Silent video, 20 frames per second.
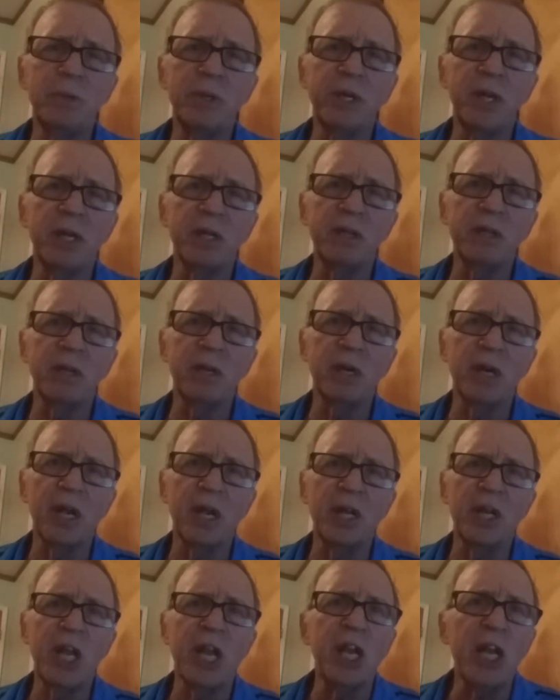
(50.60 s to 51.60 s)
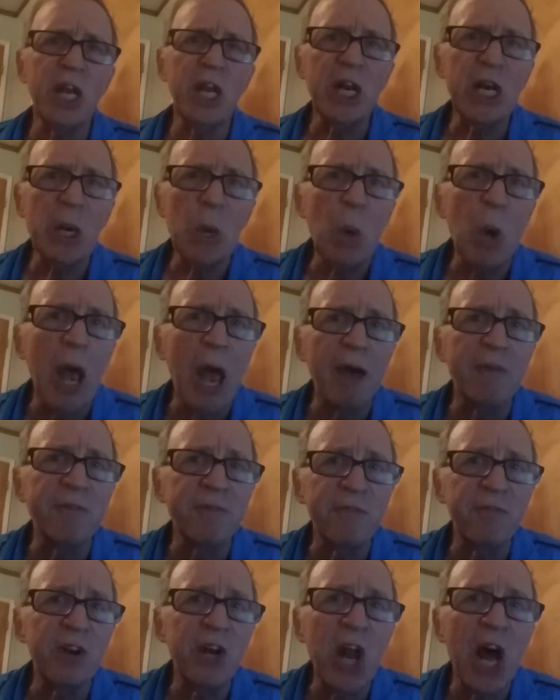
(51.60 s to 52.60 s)
will get there and they
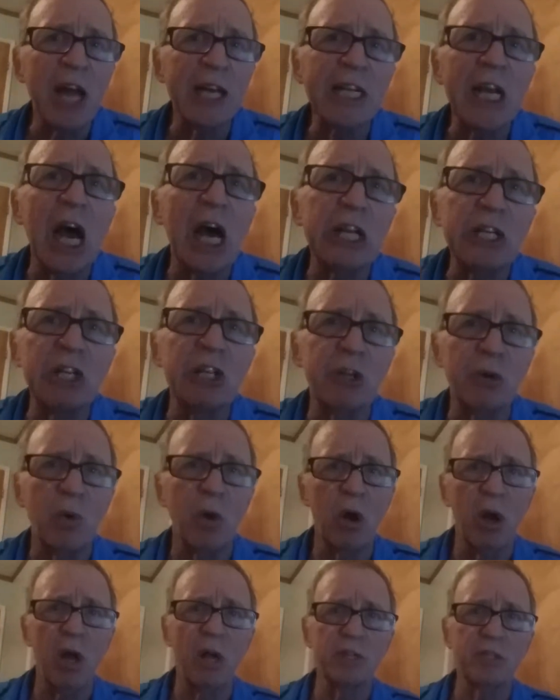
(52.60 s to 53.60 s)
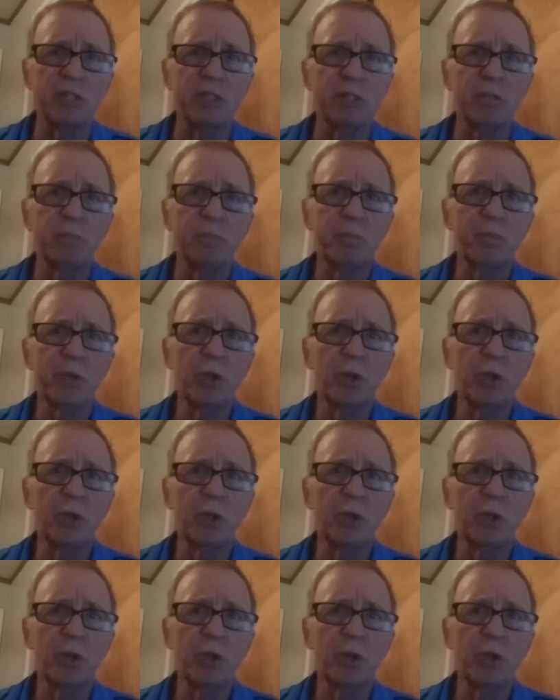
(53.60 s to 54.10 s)
have not gotten to the cross,